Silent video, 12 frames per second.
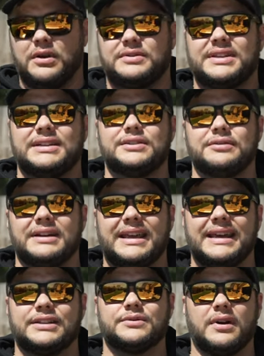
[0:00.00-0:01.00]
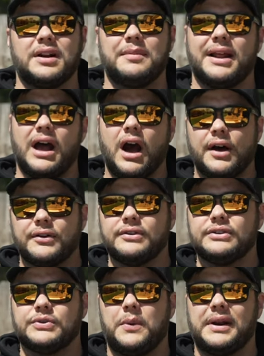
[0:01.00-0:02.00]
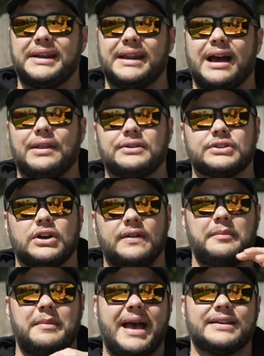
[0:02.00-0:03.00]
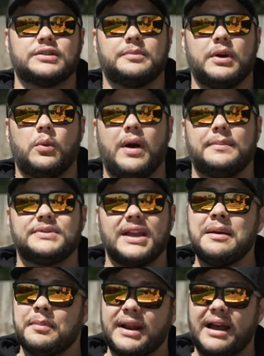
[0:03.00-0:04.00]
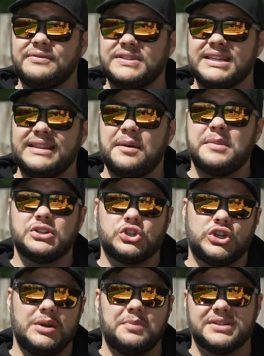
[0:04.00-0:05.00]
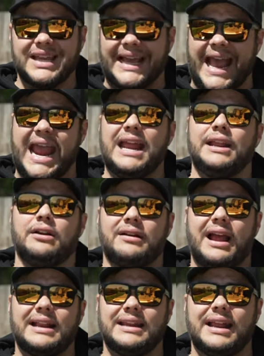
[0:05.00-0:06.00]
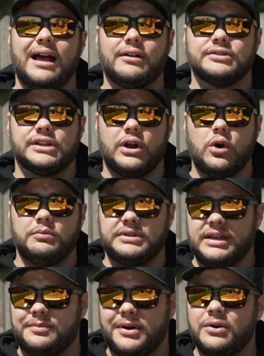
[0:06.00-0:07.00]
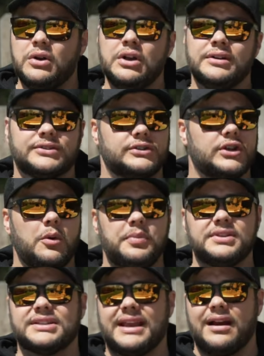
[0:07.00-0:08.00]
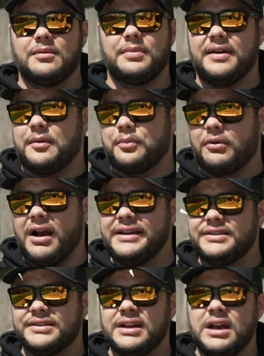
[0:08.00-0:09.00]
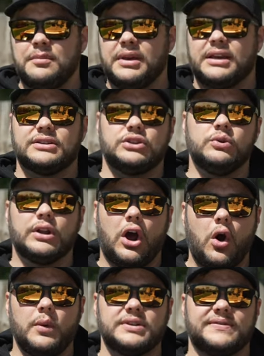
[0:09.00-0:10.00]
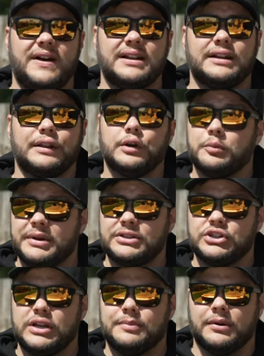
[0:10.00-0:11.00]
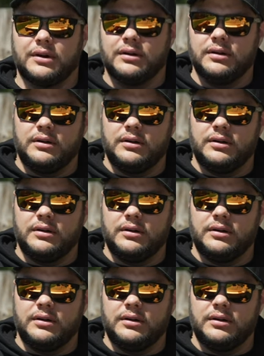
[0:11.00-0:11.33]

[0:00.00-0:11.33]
rotisserie kits run about one hundred twenty dollars on the Masterbuilt website, but I've seen them as cheap as like eighty dollars or ninety dollars at Home Depot. So don't be scared by the price, because you can always find it a little bit cheaper.